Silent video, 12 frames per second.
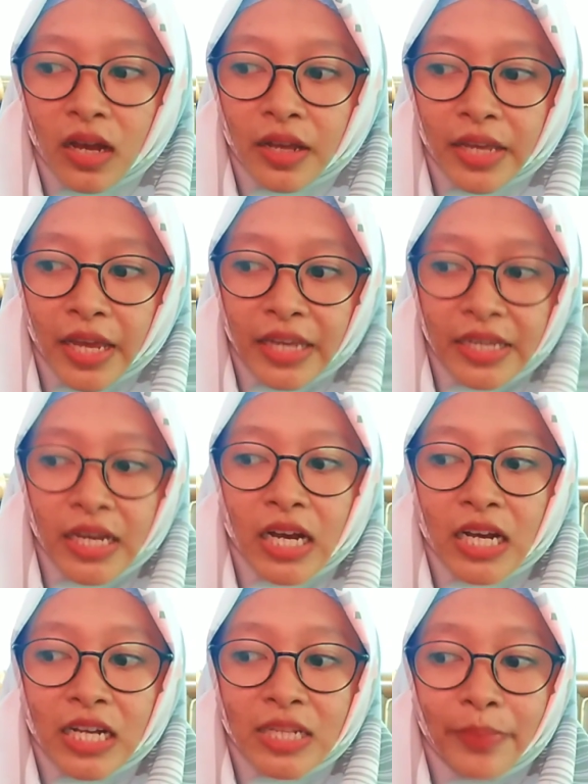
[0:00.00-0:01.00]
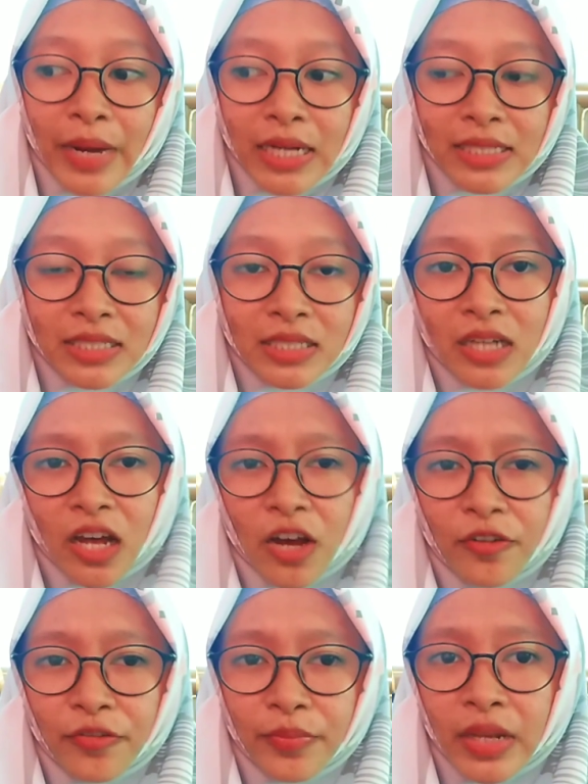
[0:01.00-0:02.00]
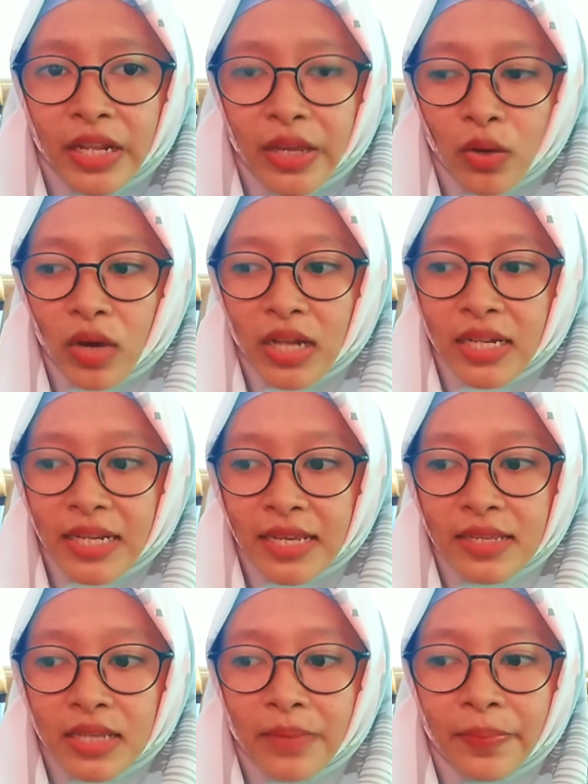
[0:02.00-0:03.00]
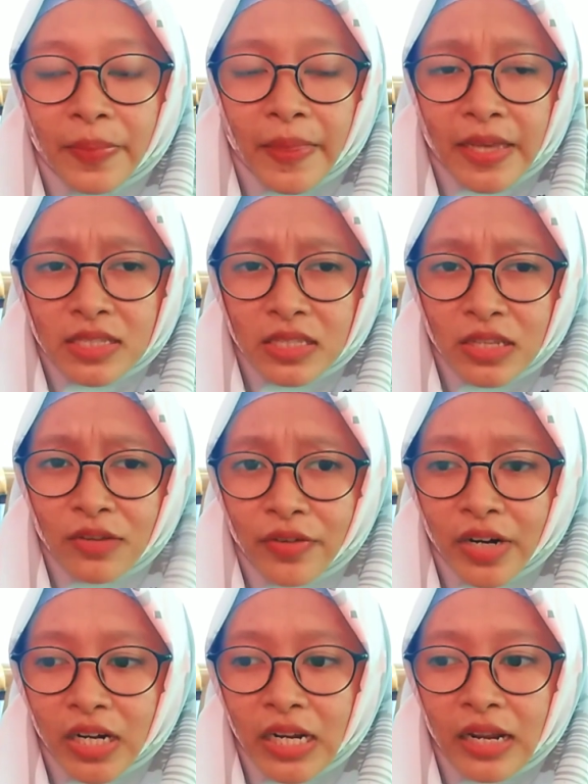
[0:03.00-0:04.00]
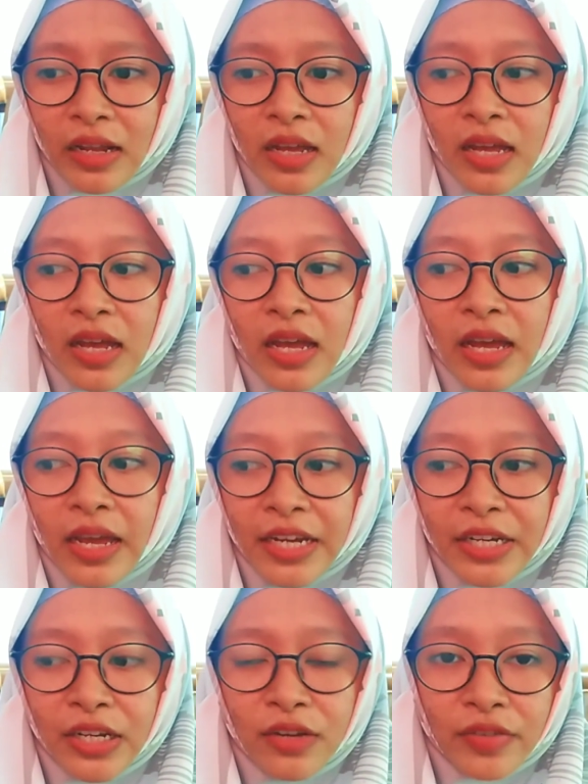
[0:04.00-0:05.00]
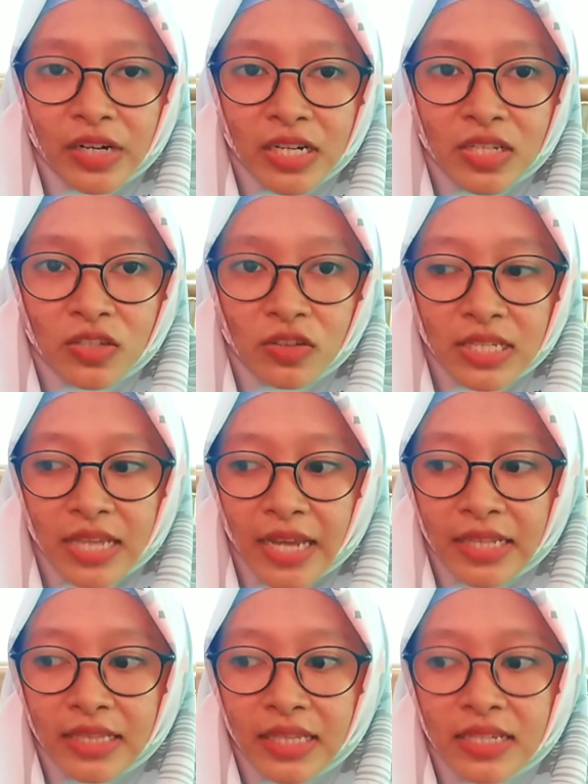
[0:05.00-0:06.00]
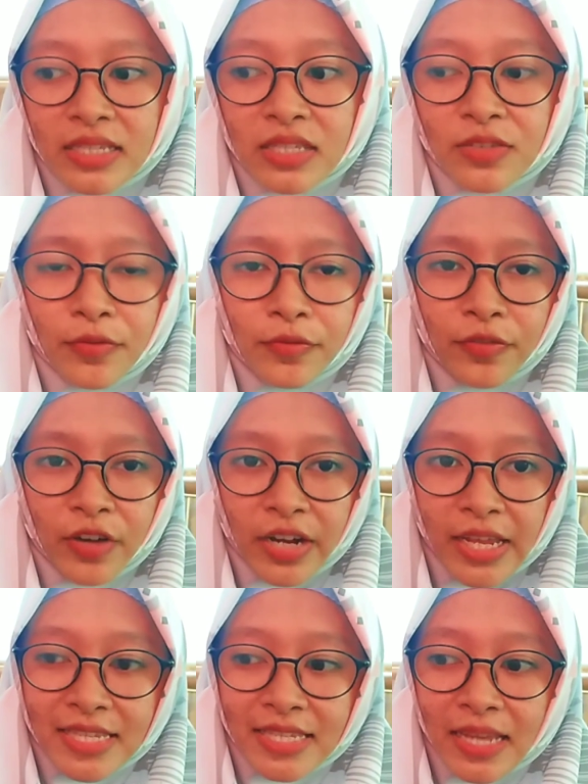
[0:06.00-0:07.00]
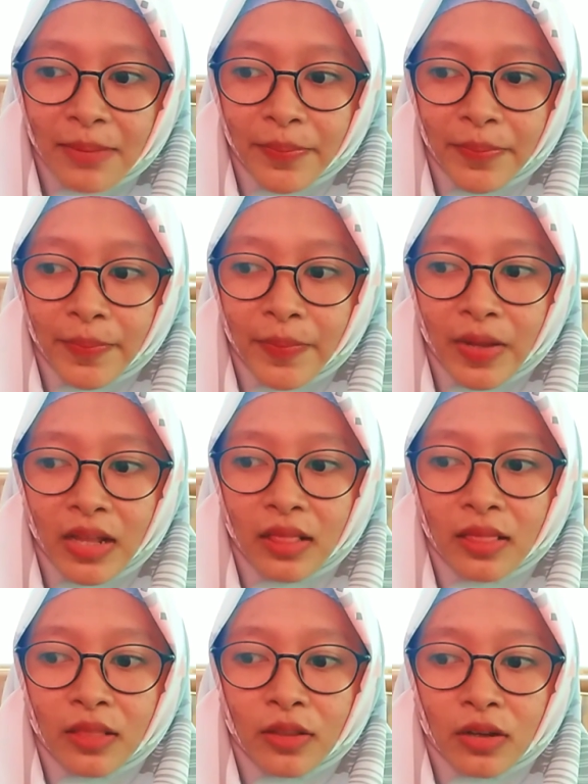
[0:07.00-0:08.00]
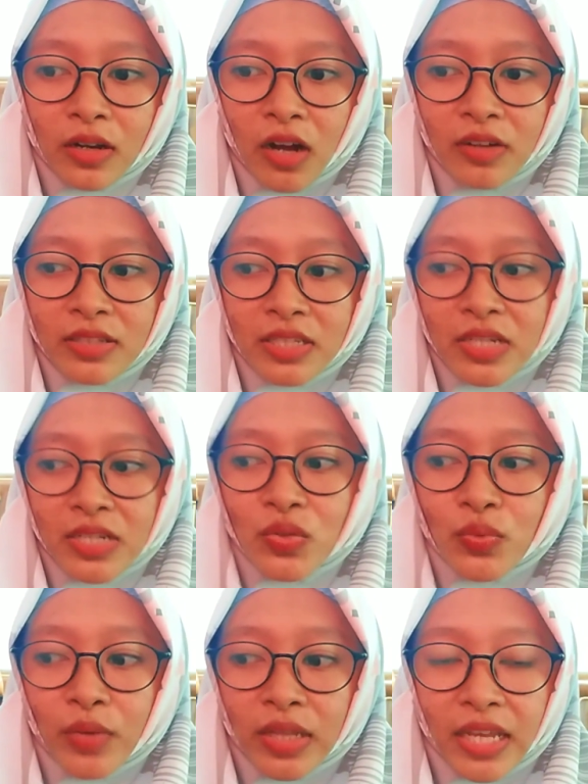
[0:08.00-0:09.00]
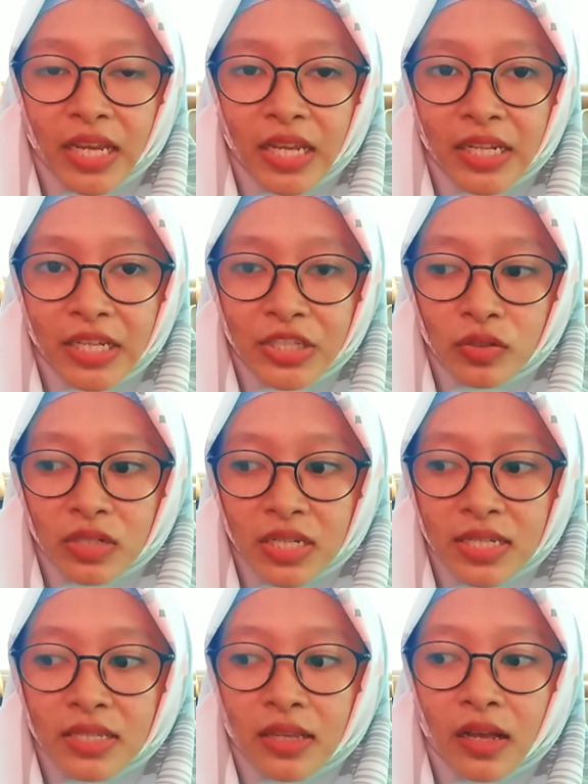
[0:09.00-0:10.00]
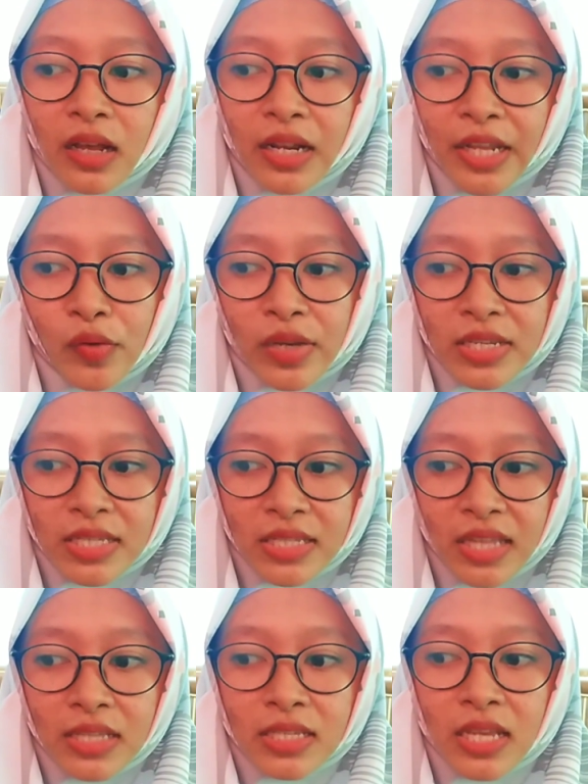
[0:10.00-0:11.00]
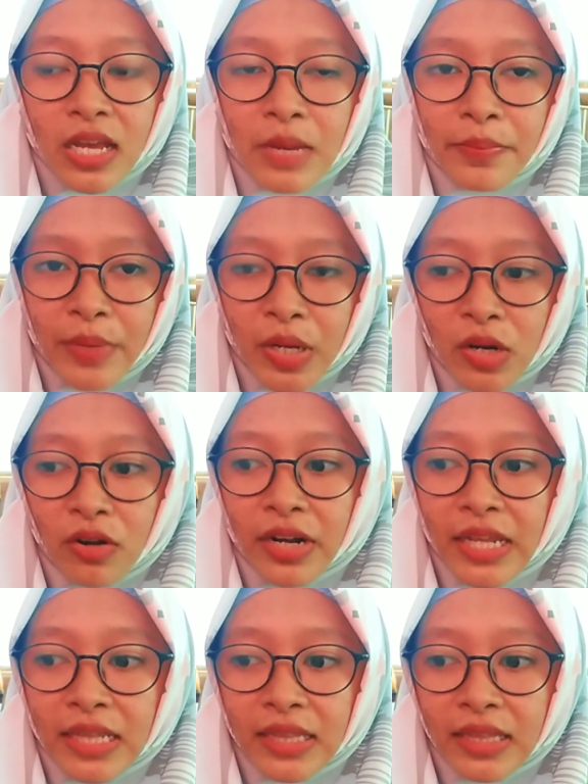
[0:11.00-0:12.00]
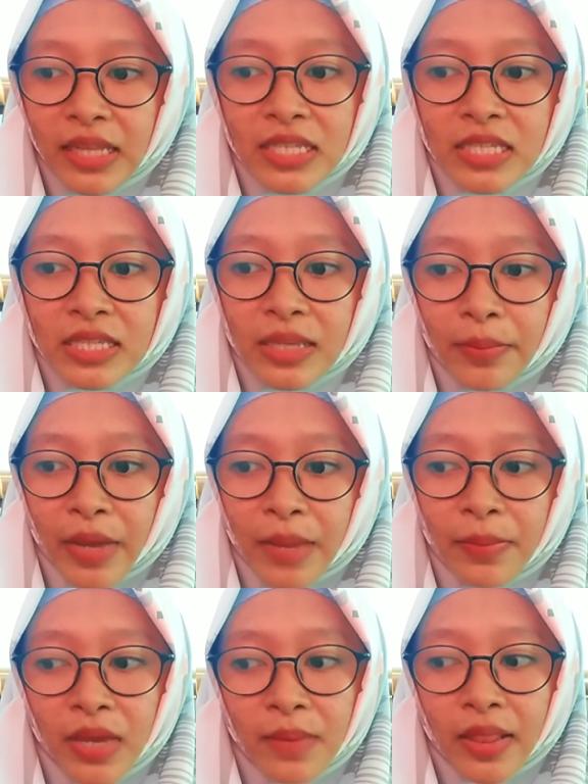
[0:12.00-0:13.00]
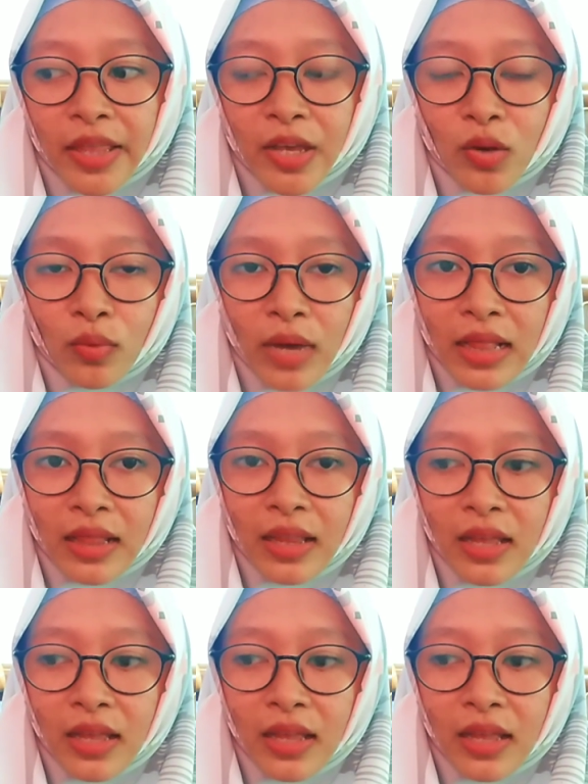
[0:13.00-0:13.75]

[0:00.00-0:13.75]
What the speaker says: The pattern of bilingualism is different in different societies. For example, countries with indigenous linguistics minorities may be bilingual,